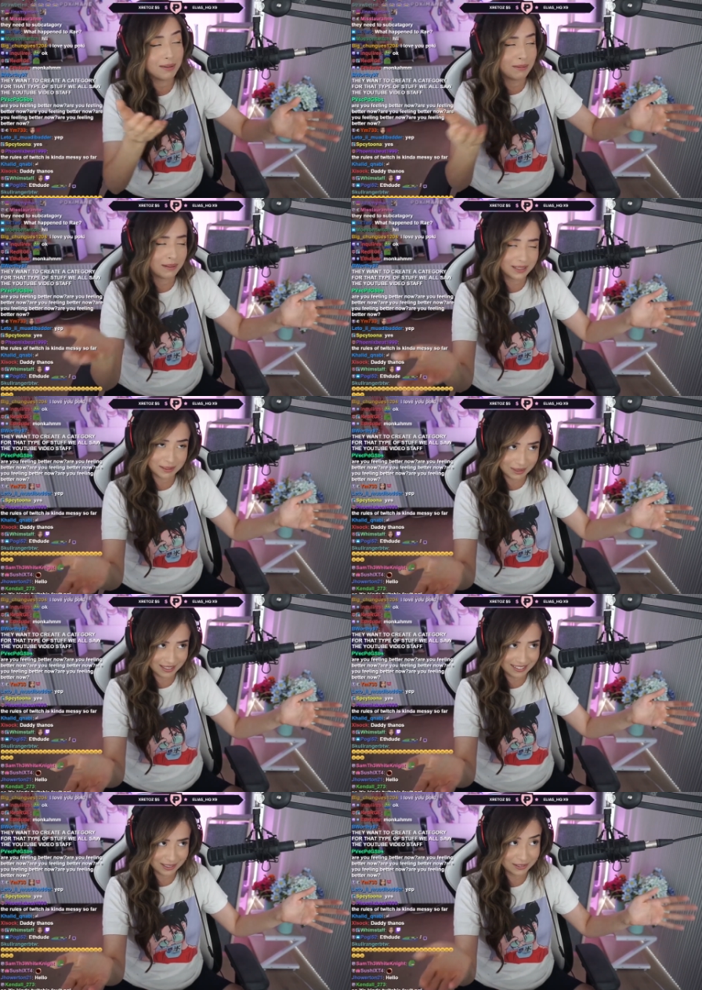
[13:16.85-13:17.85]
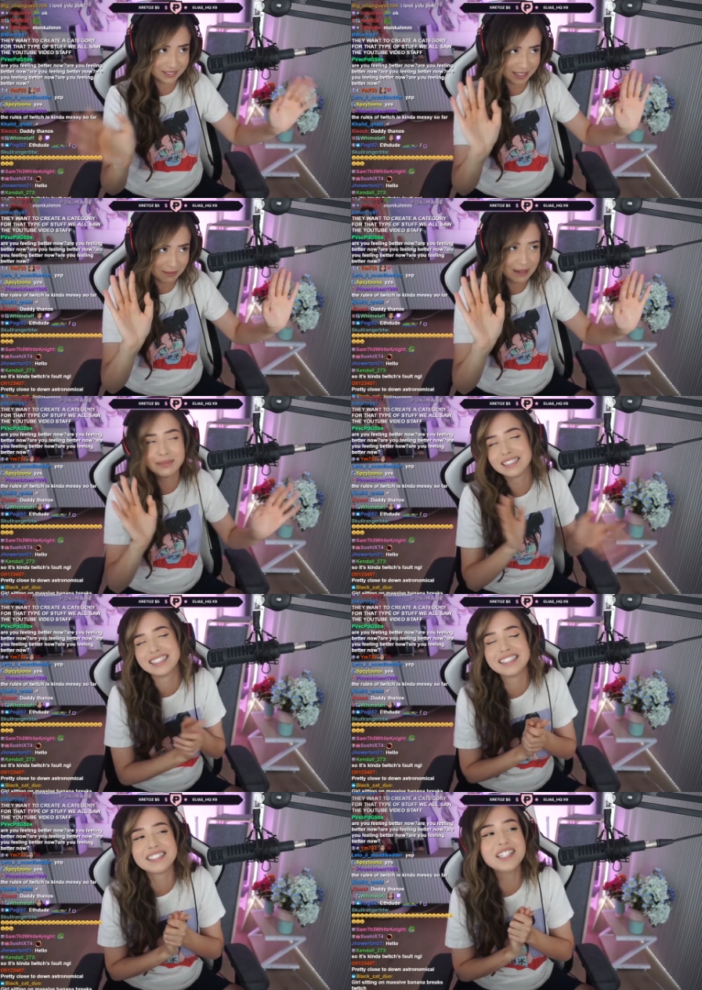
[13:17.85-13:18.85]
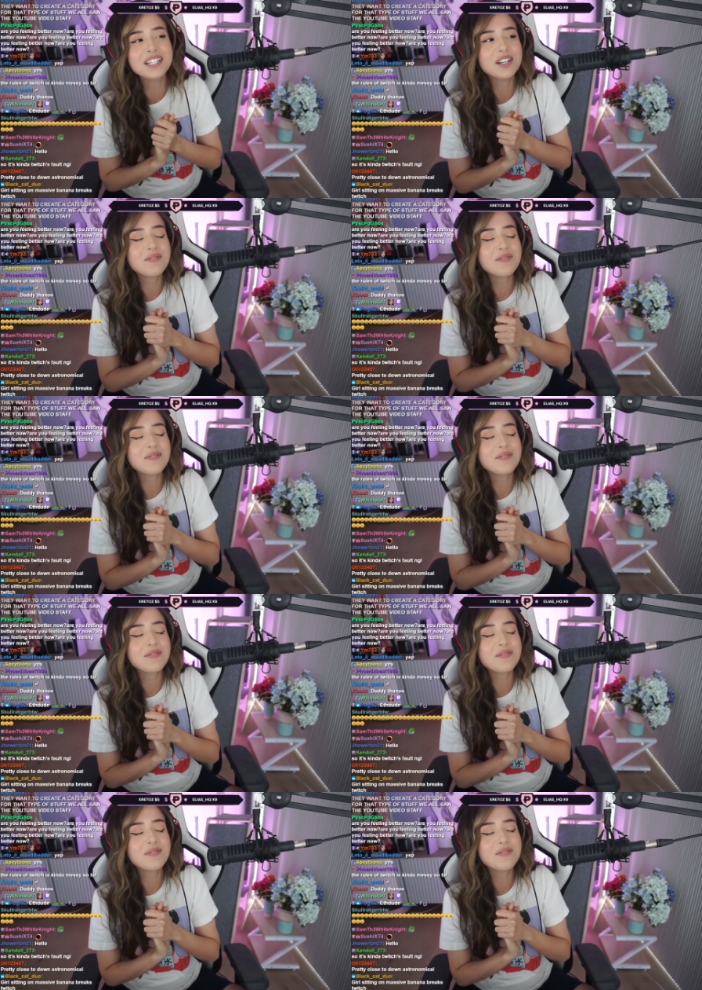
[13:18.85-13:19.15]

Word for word: I mean, maybe some of y'all do, none of my business.